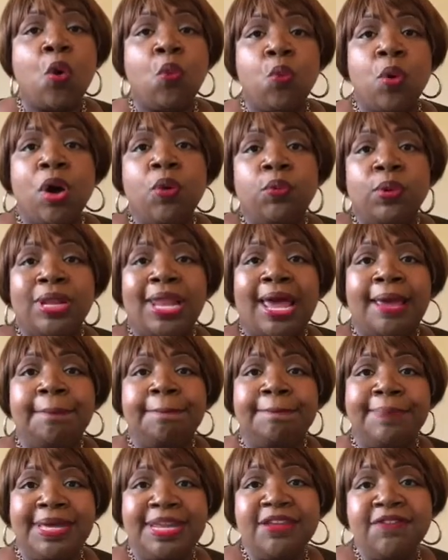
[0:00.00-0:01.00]
what will I
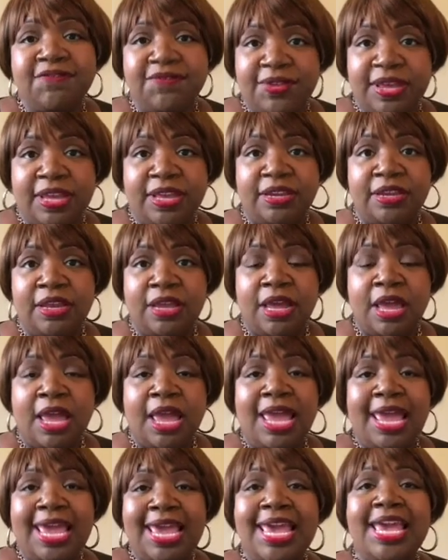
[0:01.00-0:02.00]
benefit
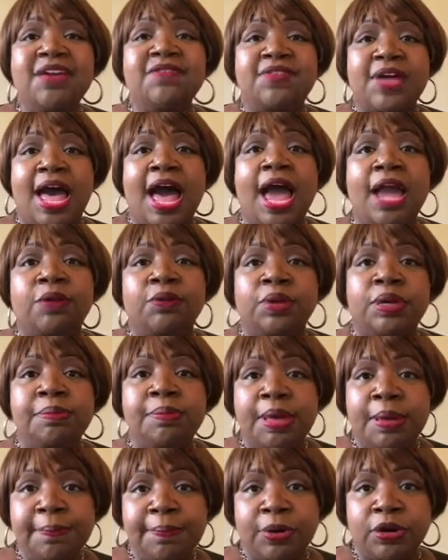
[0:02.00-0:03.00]
if I
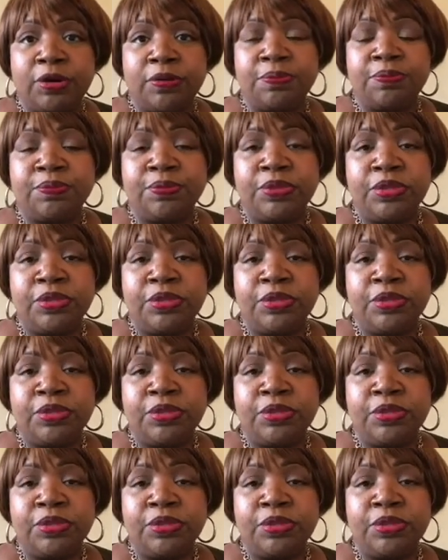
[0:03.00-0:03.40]
remember?